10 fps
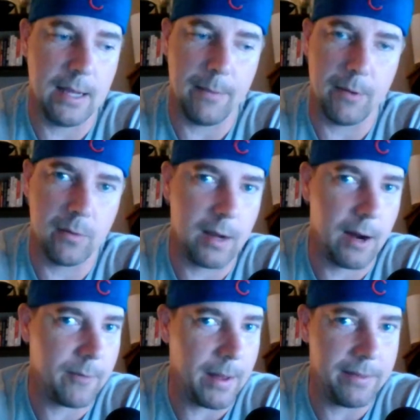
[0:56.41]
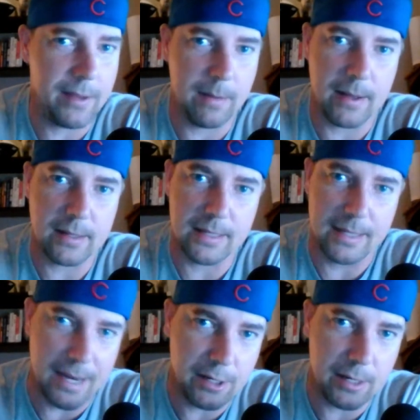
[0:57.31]
got to be real careful about thinking about
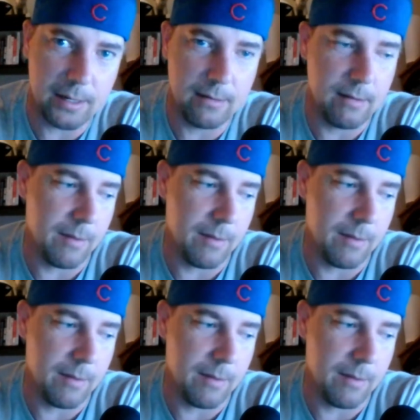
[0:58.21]
sedation,